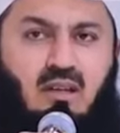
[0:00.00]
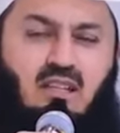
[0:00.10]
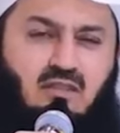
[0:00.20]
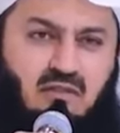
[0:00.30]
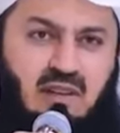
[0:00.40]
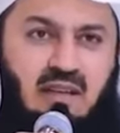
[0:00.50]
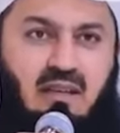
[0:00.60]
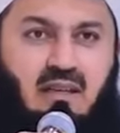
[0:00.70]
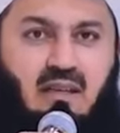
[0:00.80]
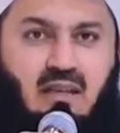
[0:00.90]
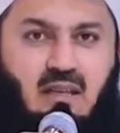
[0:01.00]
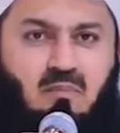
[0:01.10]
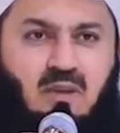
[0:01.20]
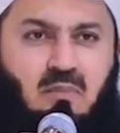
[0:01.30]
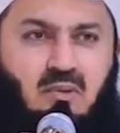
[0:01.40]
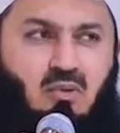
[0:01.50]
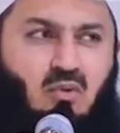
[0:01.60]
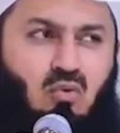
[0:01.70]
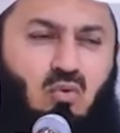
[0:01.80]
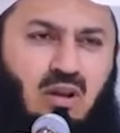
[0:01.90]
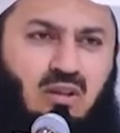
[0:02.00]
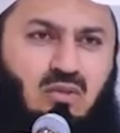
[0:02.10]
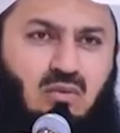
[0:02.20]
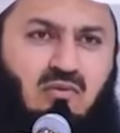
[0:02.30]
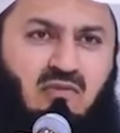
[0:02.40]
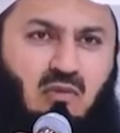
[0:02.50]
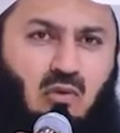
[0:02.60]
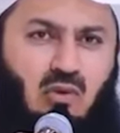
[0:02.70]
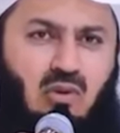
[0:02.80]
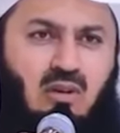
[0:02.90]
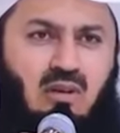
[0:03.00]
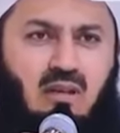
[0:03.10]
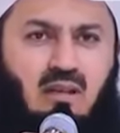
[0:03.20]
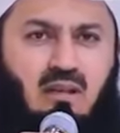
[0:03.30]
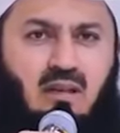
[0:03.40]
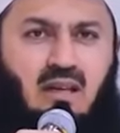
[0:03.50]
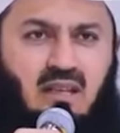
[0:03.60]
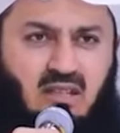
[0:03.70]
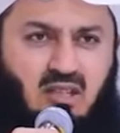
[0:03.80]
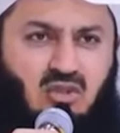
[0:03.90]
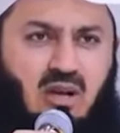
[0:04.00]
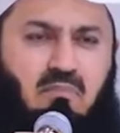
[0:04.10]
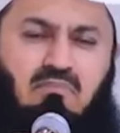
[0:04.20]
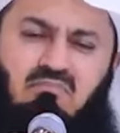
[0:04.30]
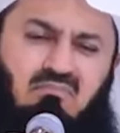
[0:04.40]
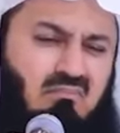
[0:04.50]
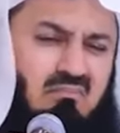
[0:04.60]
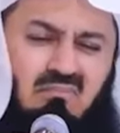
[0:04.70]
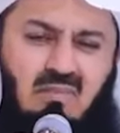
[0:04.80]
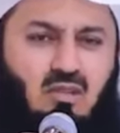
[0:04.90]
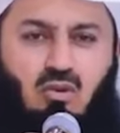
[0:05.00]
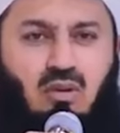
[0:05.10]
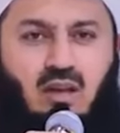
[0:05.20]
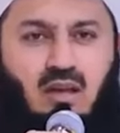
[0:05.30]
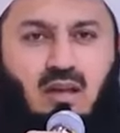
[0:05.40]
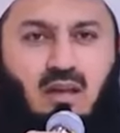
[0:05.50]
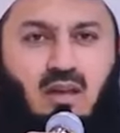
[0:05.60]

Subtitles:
It's fine. And the people who want to fall in its trap, it's okay.